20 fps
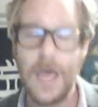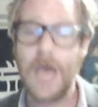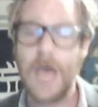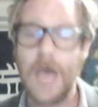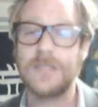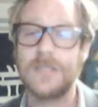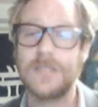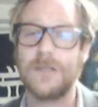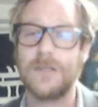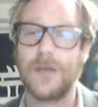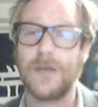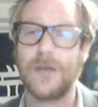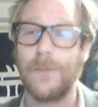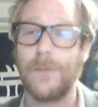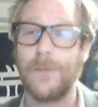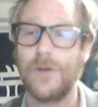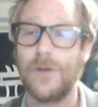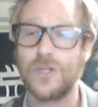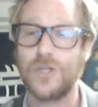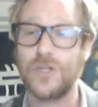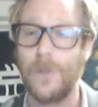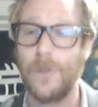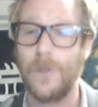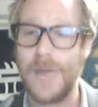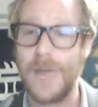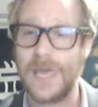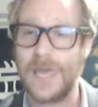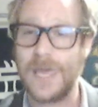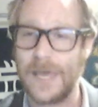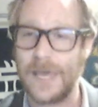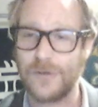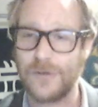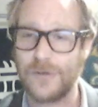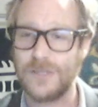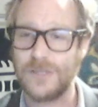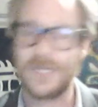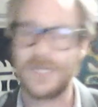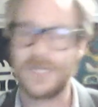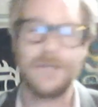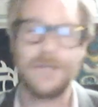And so the commercial banking
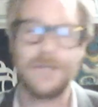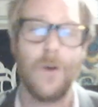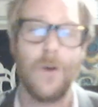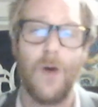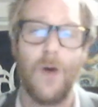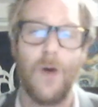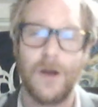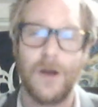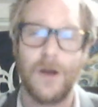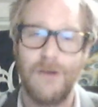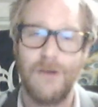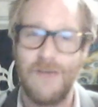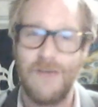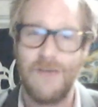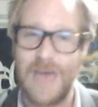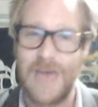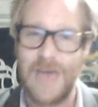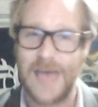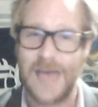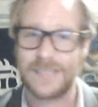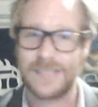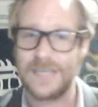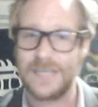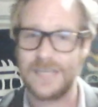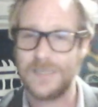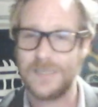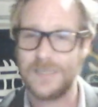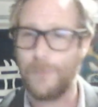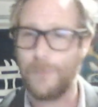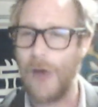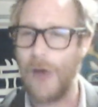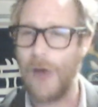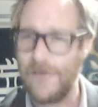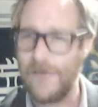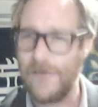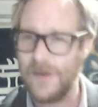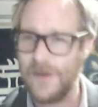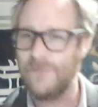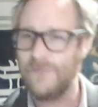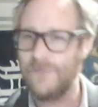interests can no longer have access to
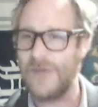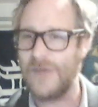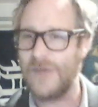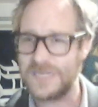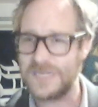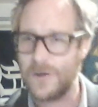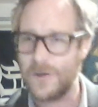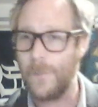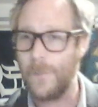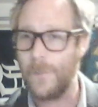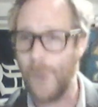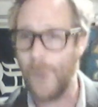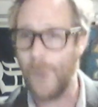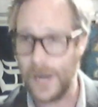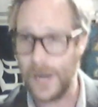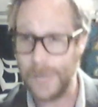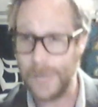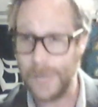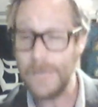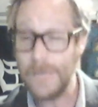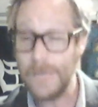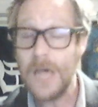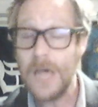private investor money.